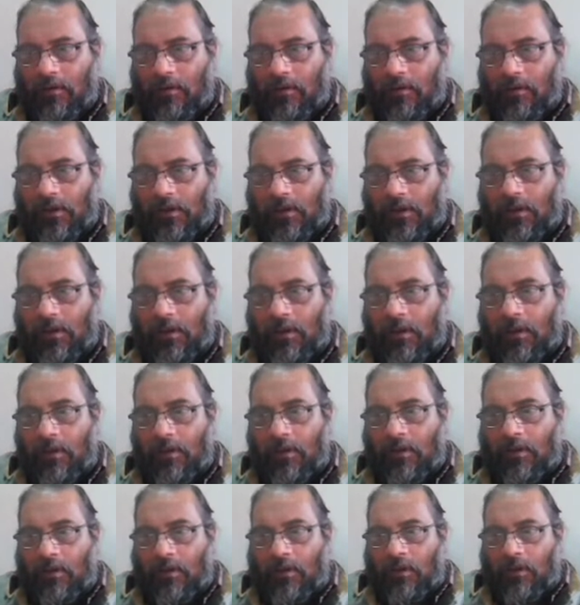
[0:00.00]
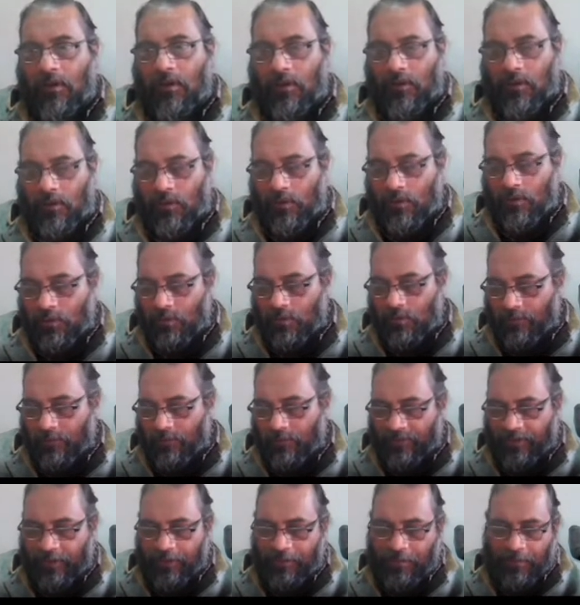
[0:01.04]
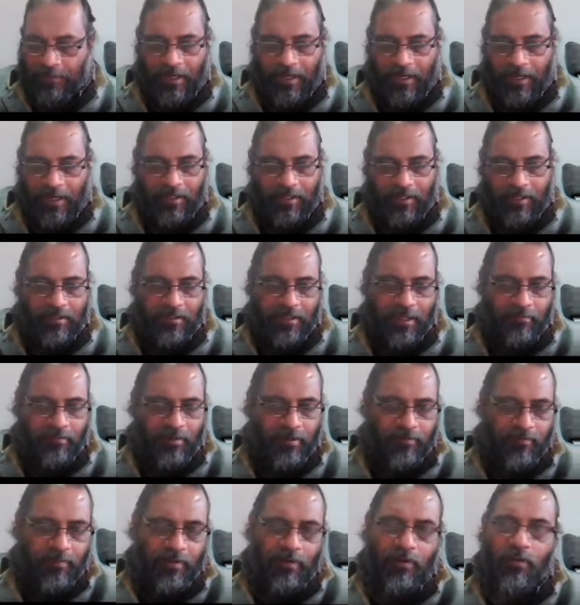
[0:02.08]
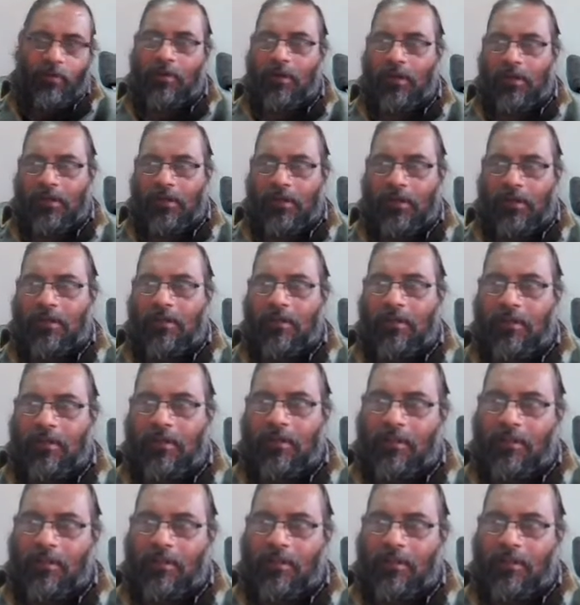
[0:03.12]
Okay, so if data is available locally,